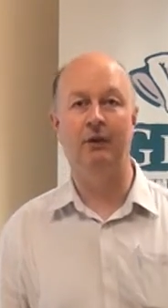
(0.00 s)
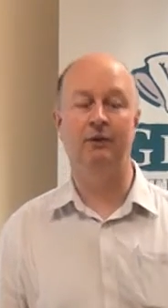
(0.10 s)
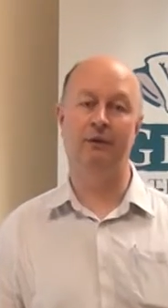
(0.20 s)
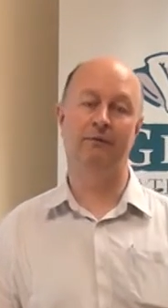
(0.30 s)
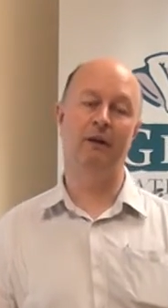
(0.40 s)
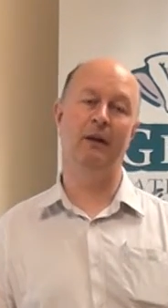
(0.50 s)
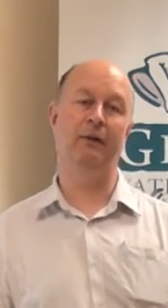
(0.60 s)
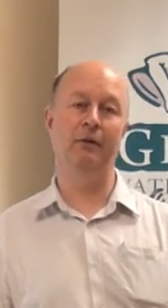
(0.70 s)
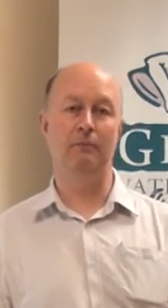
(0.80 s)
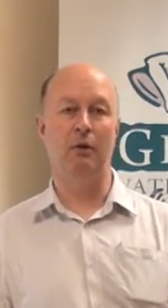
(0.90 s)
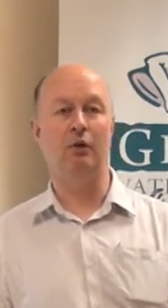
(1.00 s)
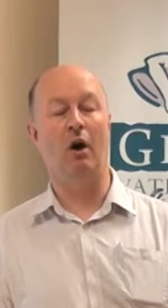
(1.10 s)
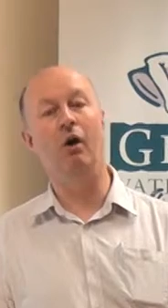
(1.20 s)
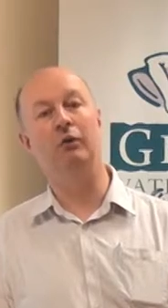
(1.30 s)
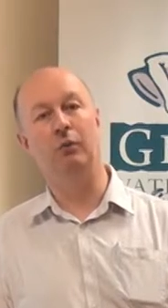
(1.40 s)
as if it is in most
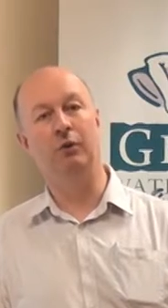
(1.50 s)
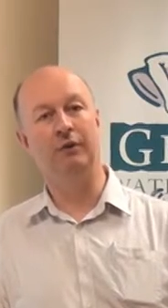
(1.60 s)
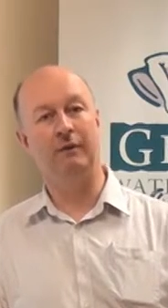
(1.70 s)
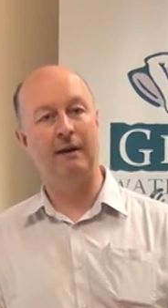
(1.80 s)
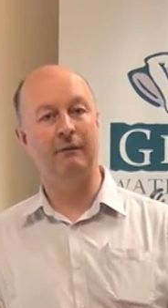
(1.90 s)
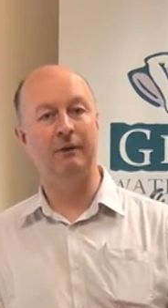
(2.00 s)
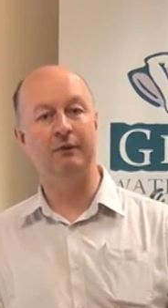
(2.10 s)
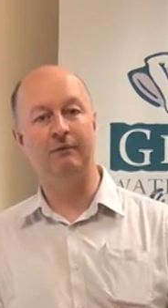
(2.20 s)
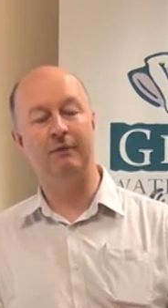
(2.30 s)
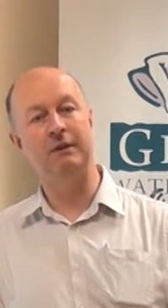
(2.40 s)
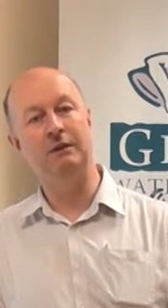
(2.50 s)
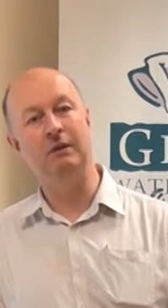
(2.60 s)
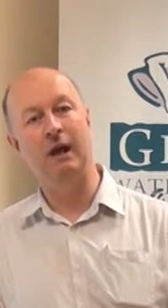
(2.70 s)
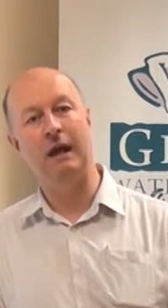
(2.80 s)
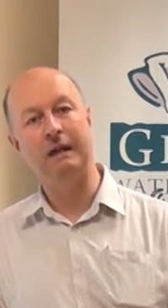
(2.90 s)
hard water areas of the
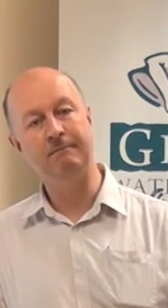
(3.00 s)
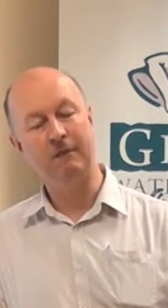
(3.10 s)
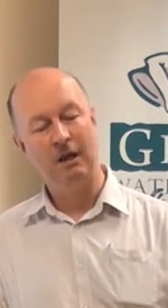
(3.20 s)
UK,